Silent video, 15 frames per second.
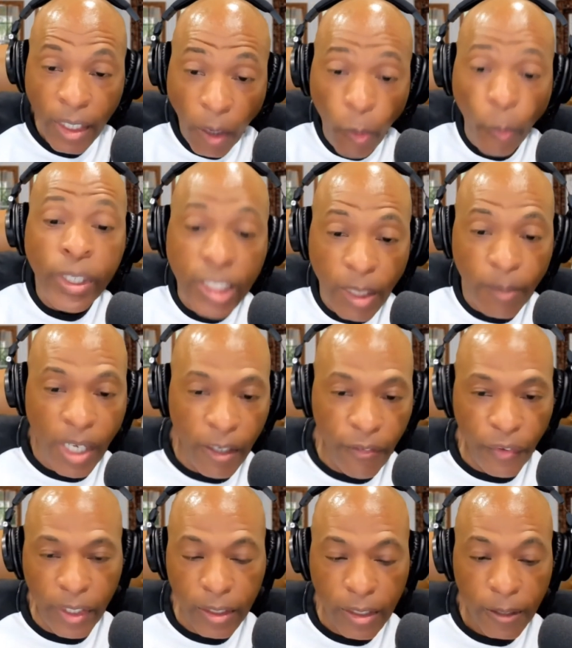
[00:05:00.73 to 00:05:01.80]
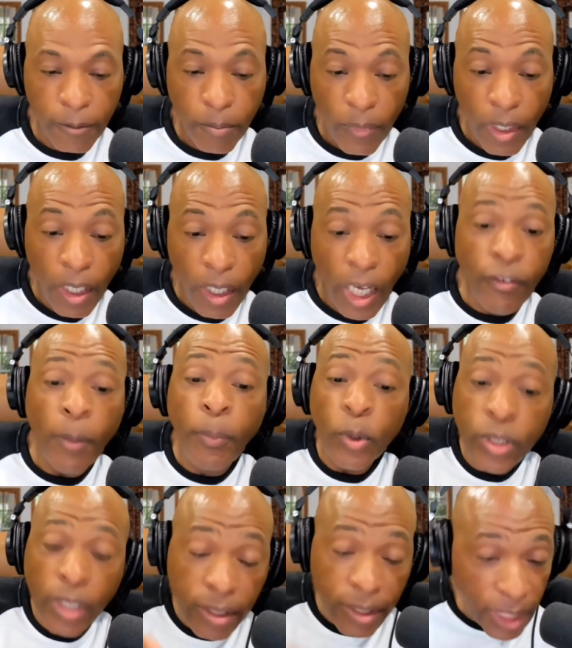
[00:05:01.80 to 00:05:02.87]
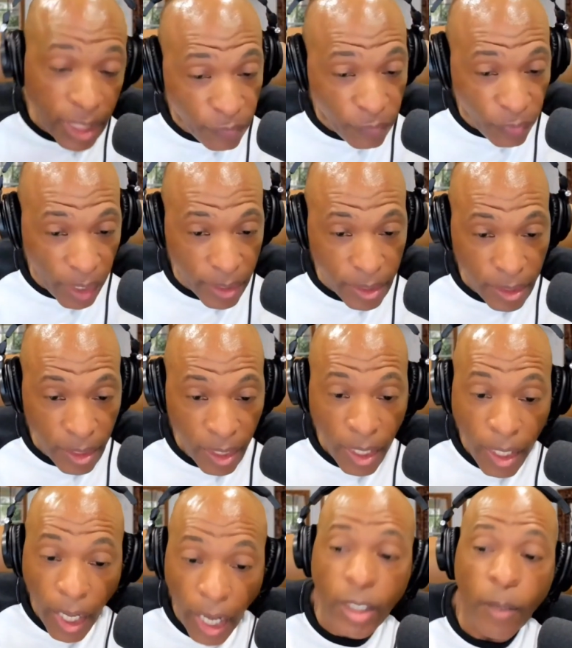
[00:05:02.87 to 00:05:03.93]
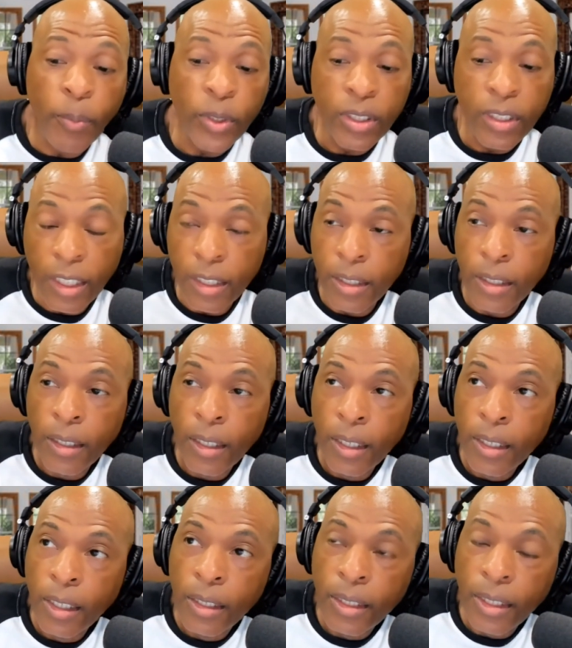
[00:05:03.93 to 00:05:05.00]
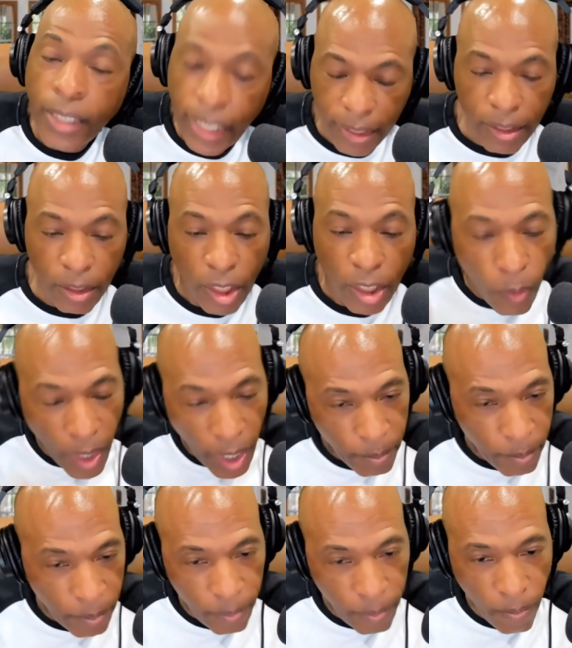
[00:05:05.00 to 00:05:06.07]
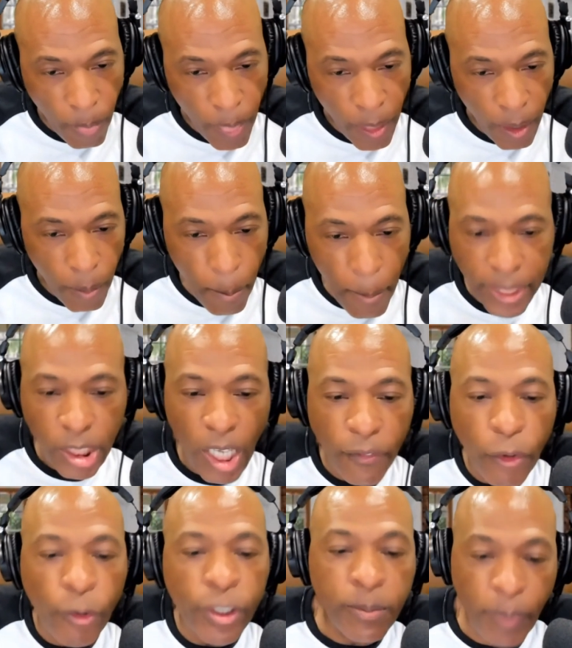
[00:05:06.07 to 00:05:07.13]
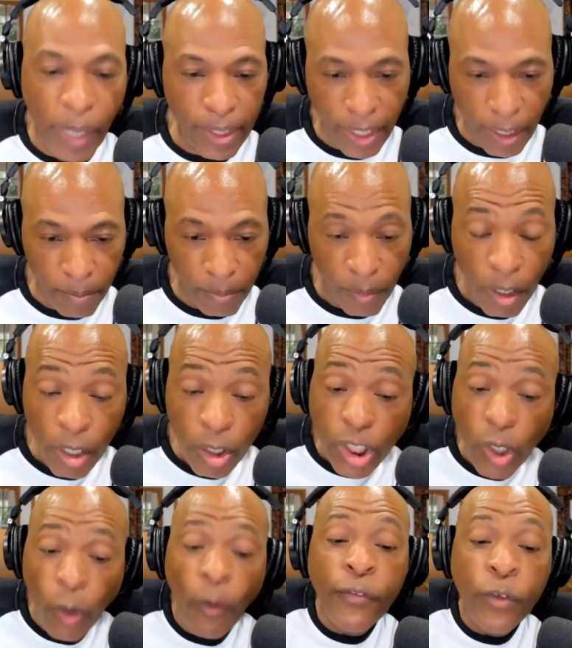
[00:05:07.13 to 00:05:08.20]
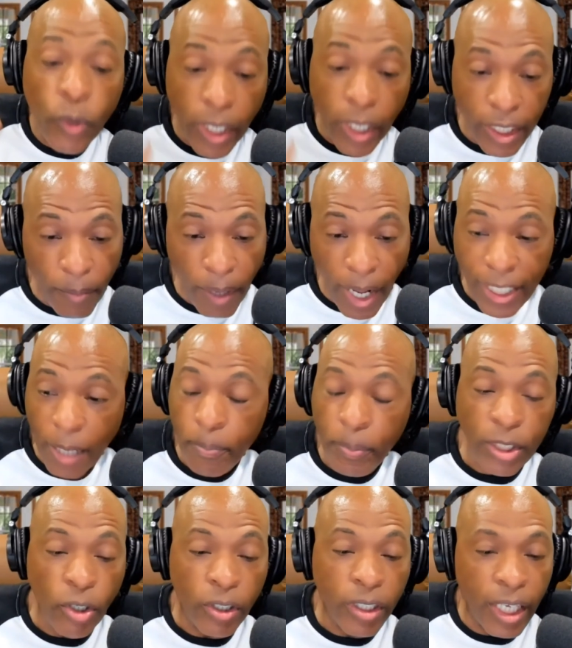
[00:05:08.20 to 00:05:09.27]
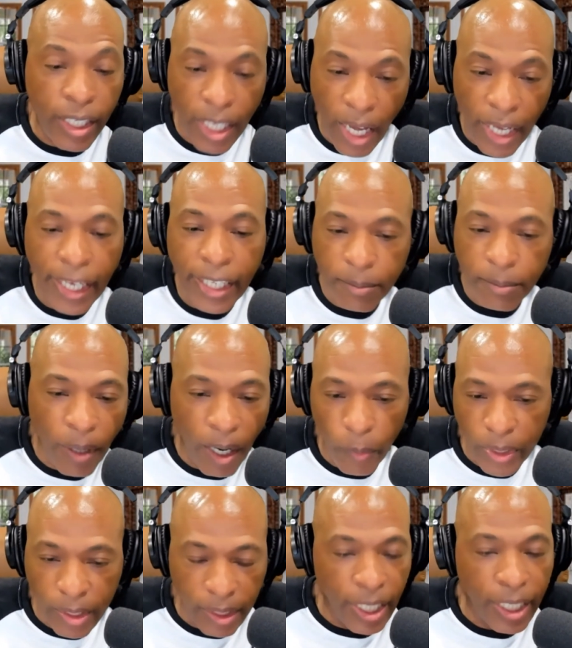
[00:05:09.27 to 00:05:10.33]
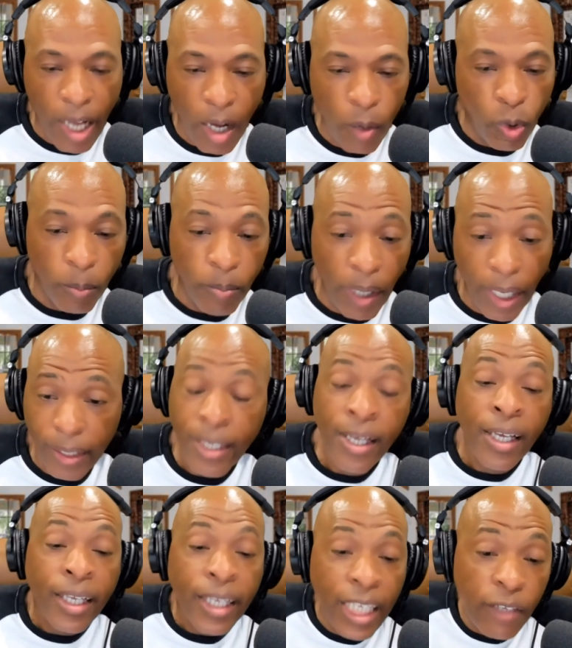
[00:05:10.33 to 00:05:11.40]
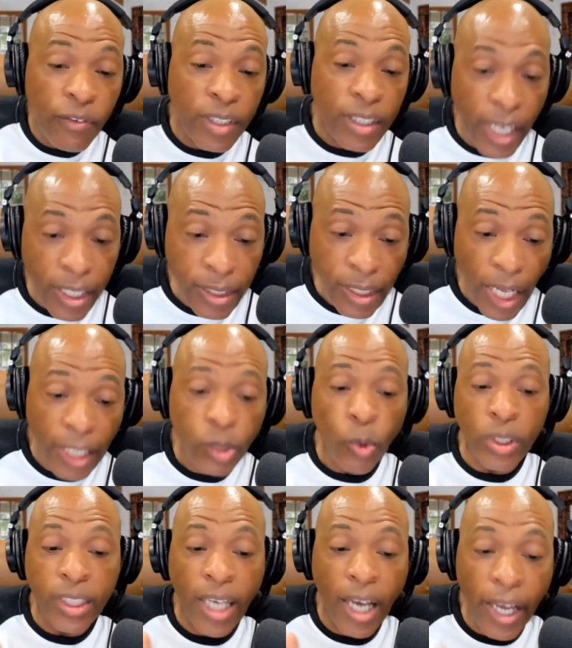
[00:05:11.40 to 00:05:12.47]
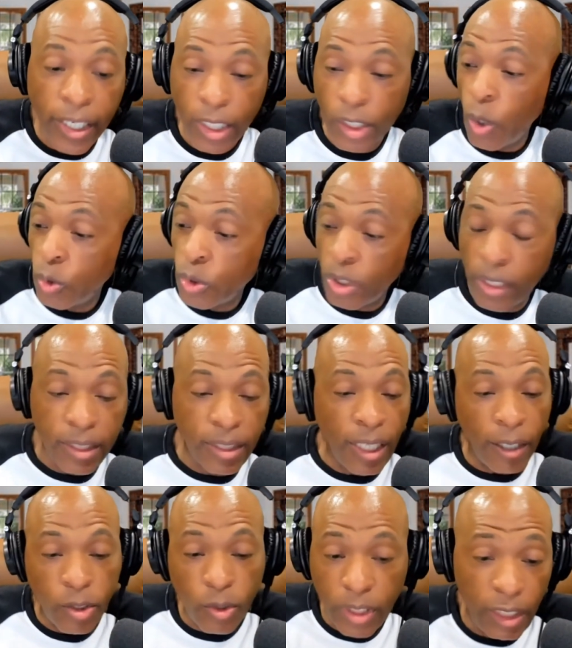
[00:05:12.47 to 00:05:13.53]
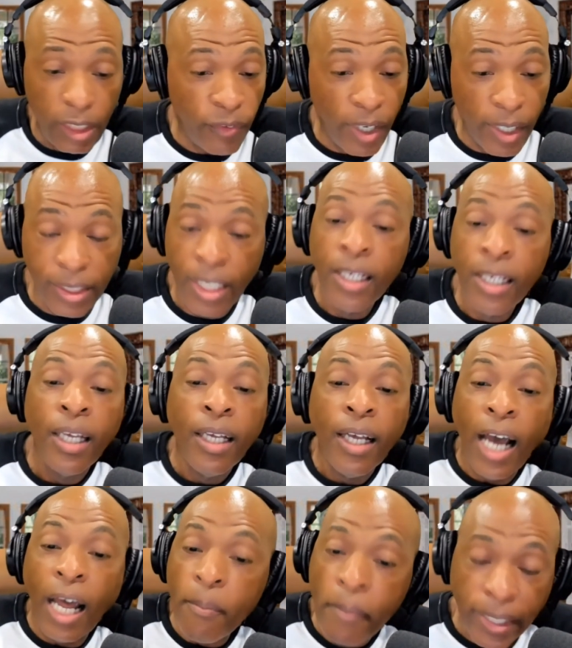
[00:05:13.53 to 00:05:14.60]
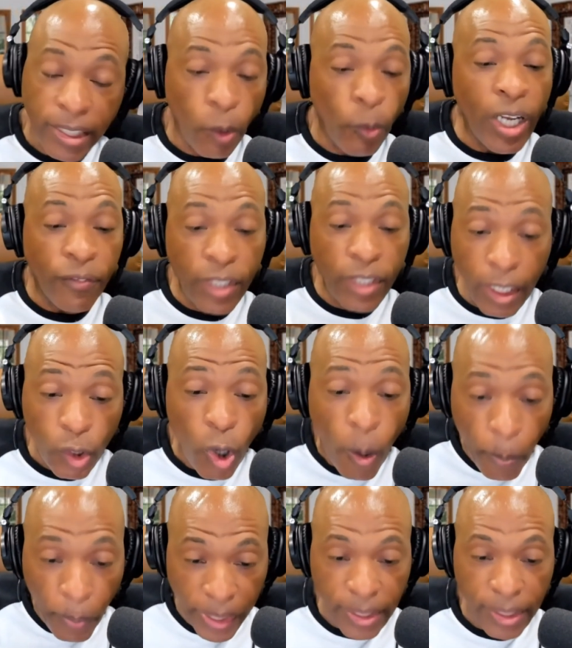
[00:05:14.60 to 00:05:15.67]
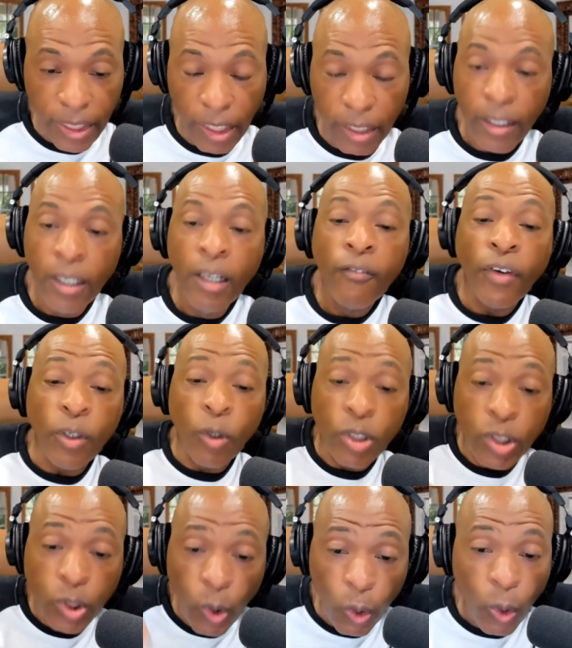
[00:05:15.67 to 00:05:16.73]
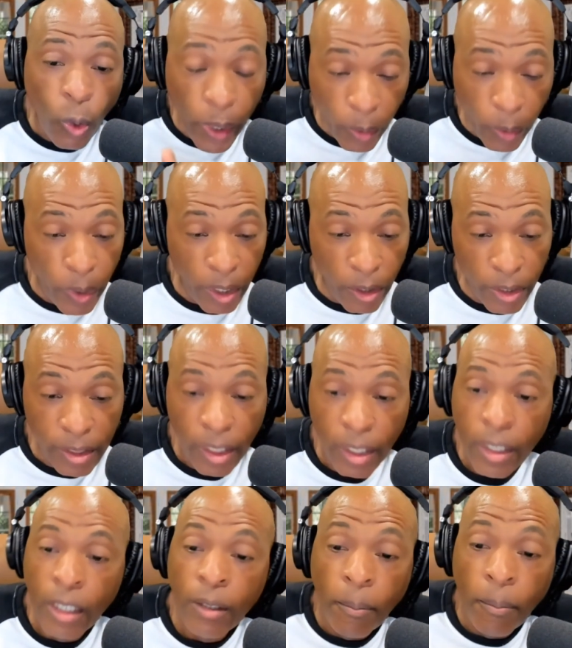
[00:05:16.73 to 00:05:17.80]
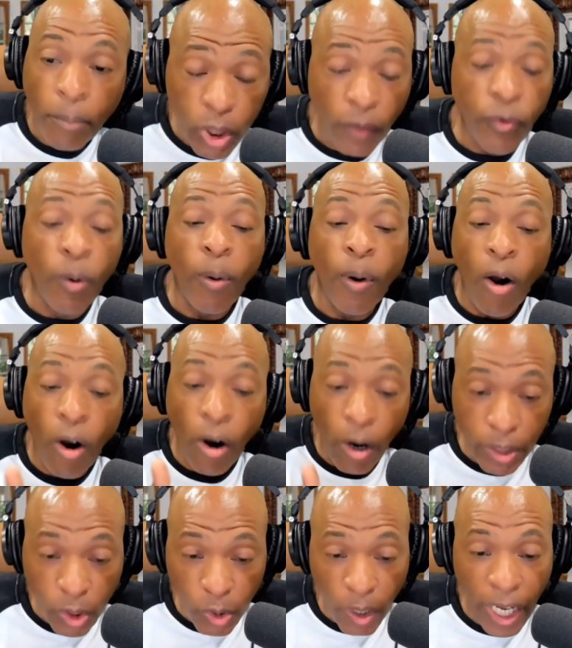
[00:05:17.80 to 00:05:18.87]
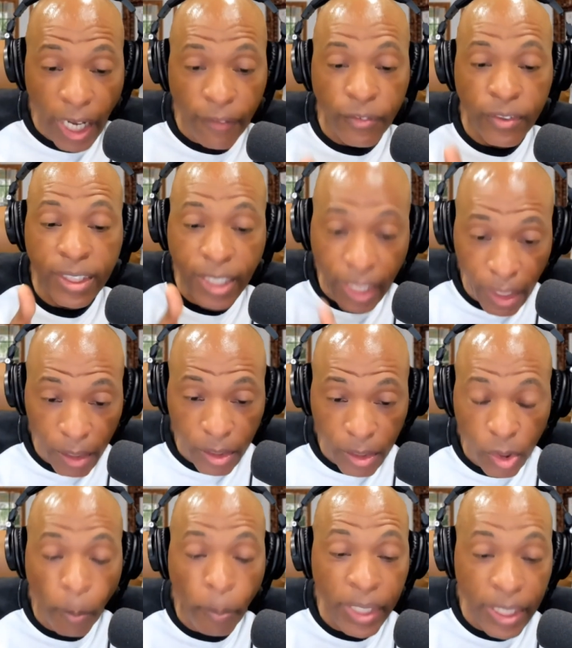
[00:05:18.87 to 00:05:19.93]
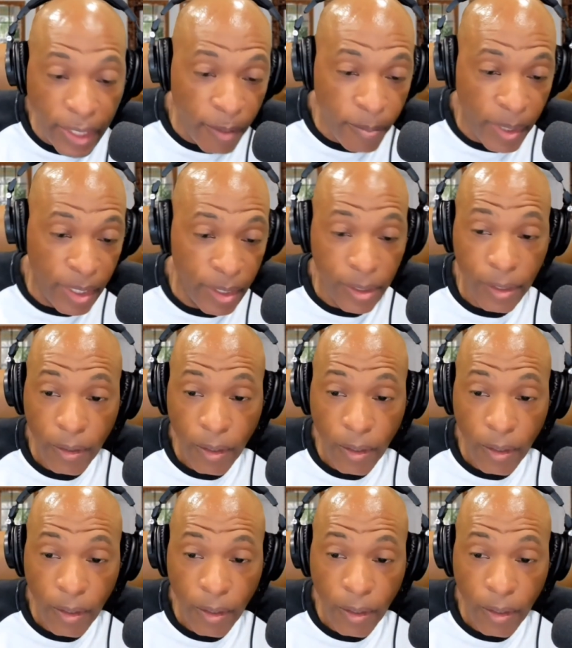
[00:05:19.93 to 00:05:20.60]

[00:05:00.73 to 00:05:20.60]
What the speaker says: and we need some offense. If you put in Cephas and you put in Dixon, you know what happened? Mexico have to respect them. So if you get the ball and play your kick and H ball, which is kick and walk ball, even then, Anthony can head it down to Dixon or to Cephas, and Mexico would have to then compensate for those two quick winners. Both of whom also have skills to beat their man.